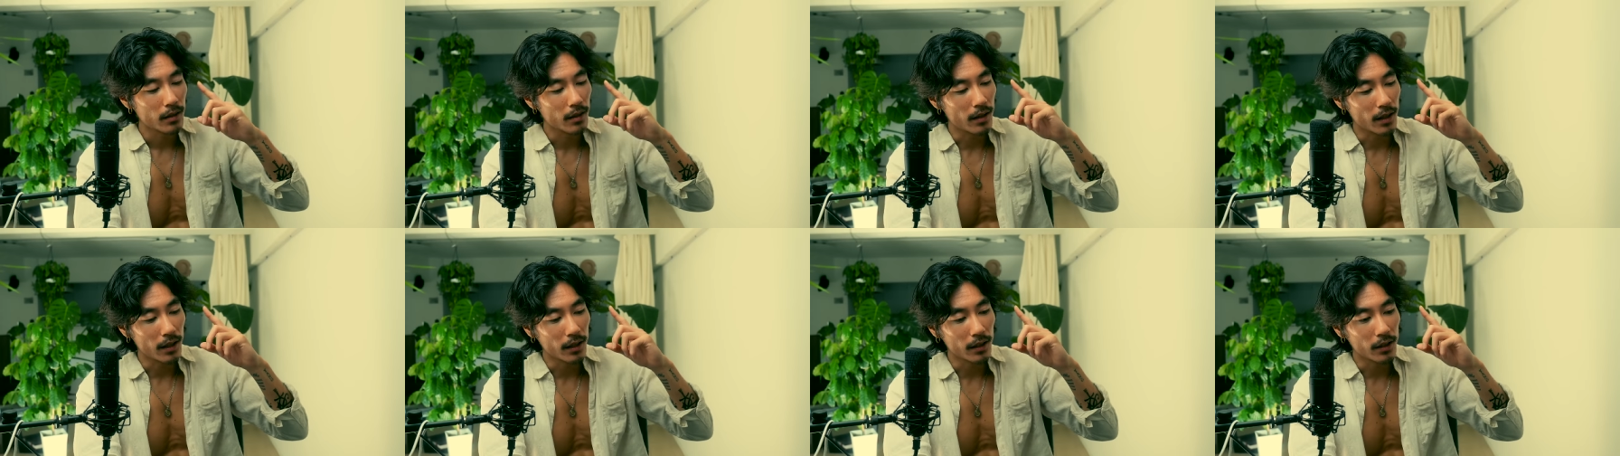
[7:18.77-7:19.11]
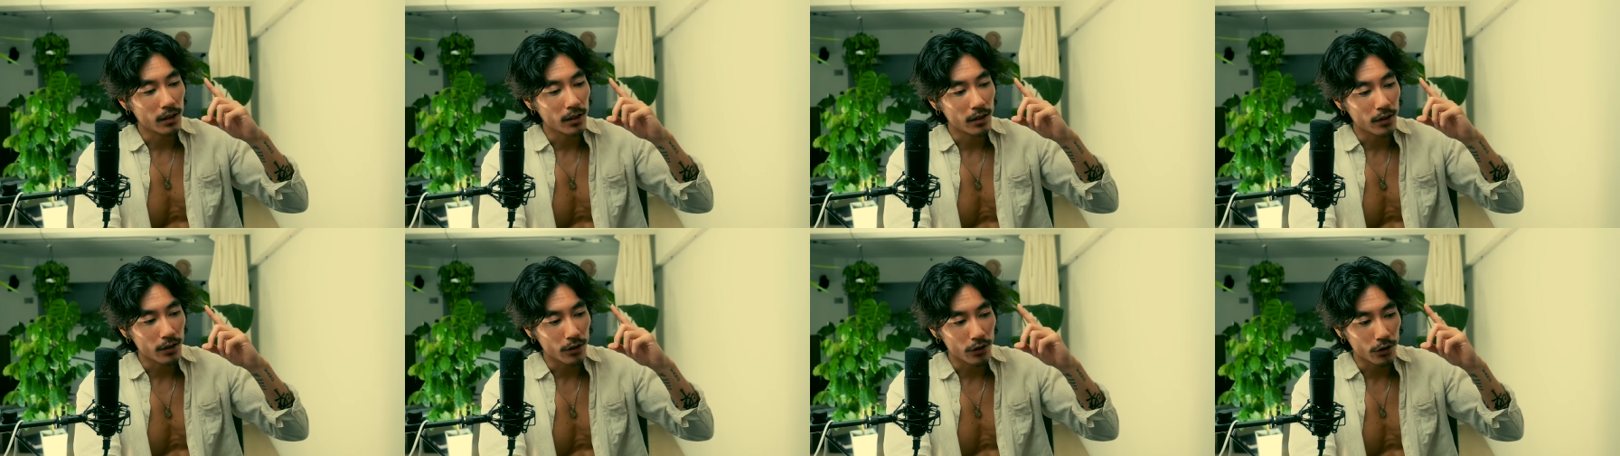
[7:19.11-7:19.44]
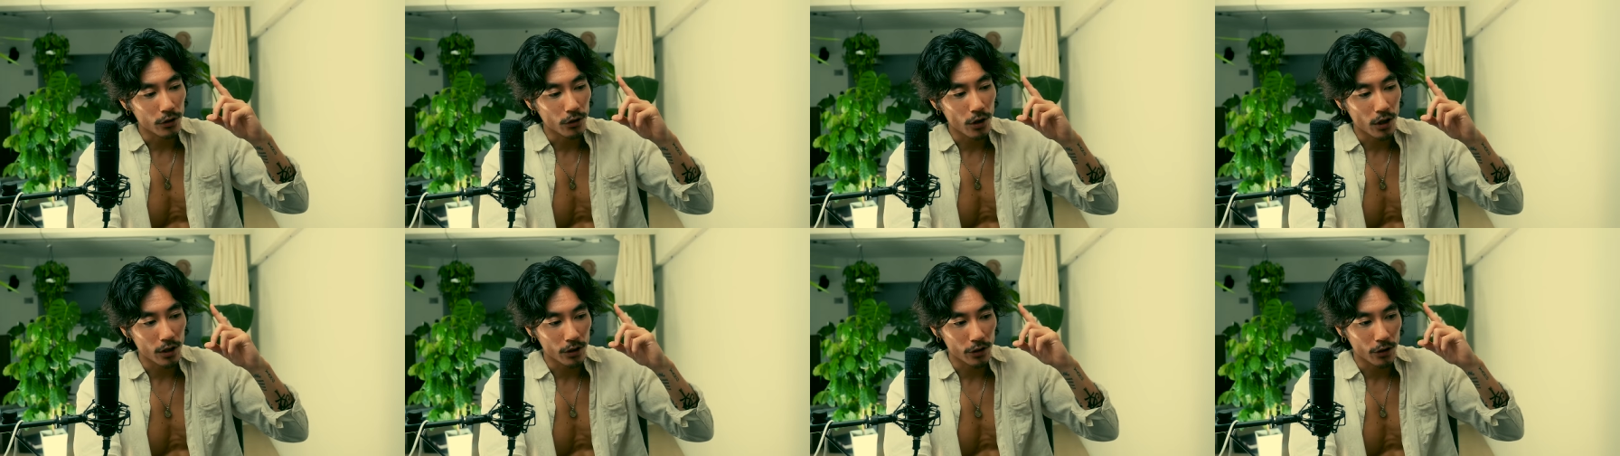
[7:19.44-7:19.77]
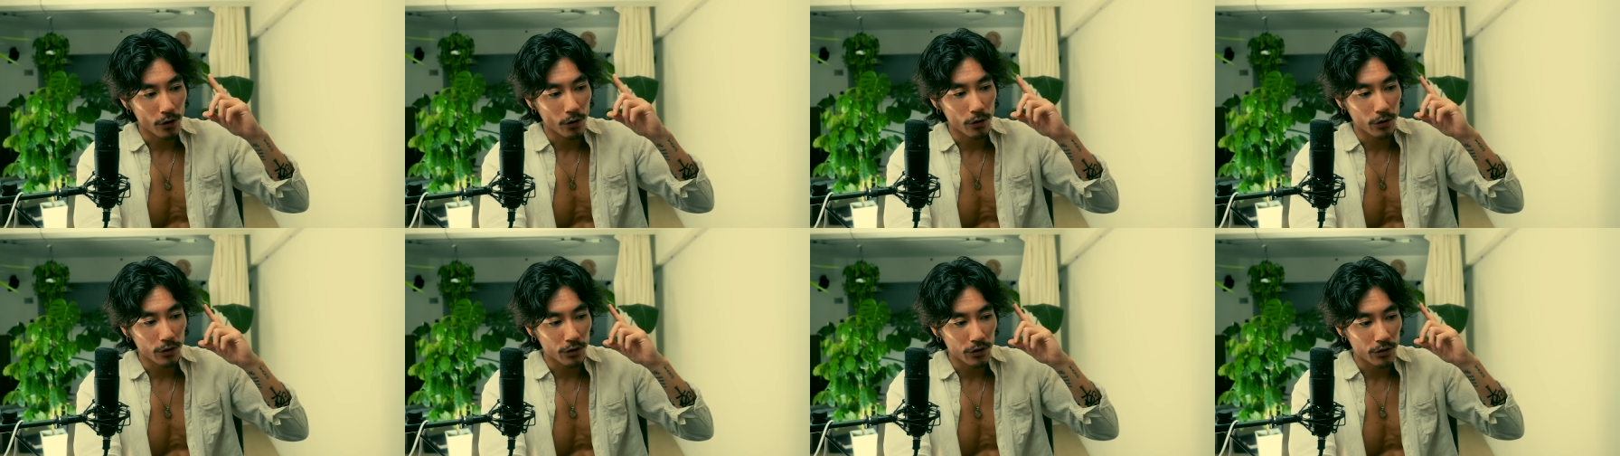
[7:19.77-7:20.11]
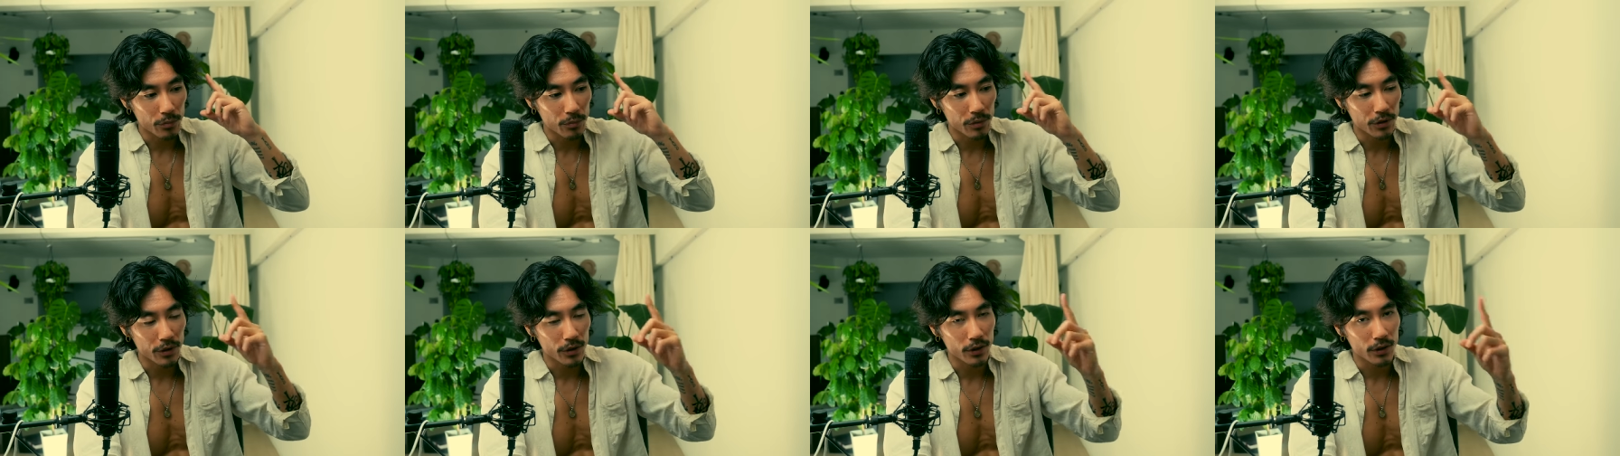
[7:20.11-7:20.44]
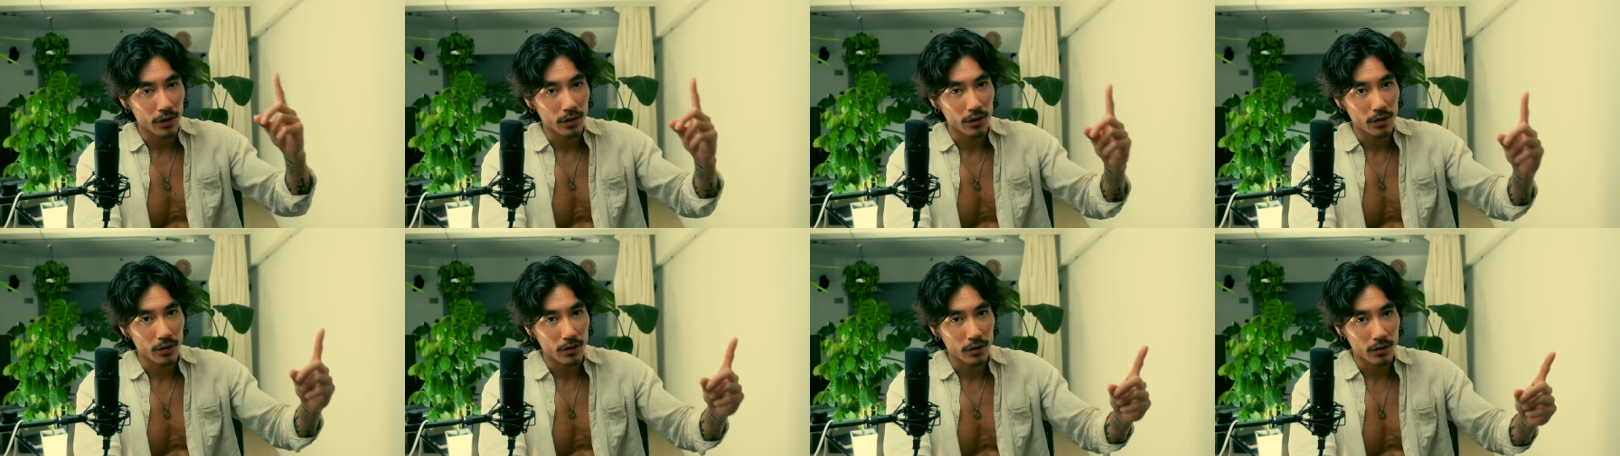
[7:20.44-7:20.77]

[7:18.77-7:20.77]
then you are going to be